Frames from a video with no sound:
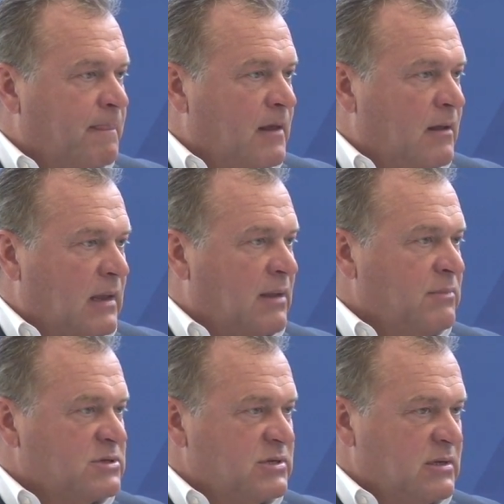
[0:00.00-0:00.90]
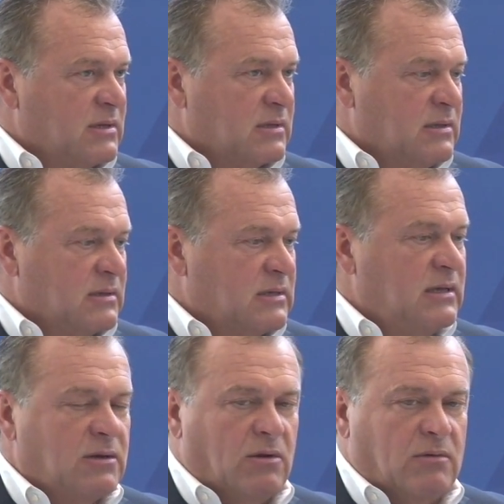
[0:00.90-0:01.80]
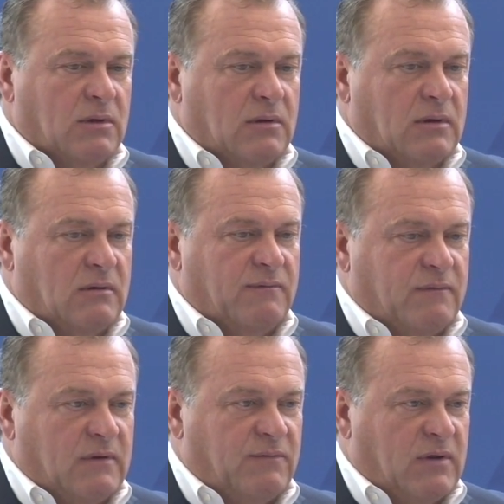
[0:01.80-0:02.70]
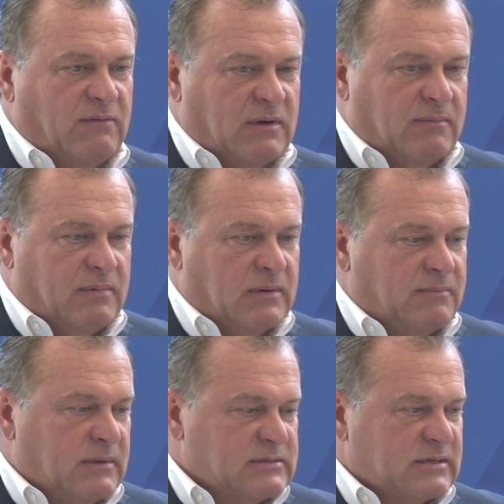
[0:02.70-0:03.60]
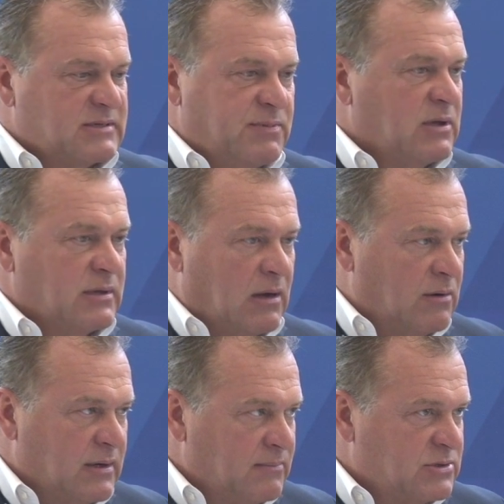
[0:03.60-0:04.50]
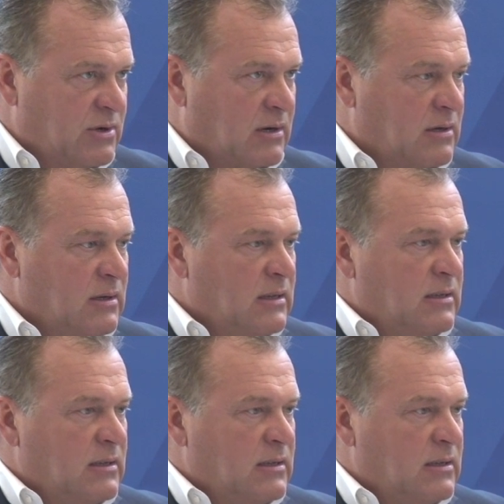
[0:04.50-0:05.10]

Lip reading: Like I mentioned in the keynote, if you have a $6 million dump truck,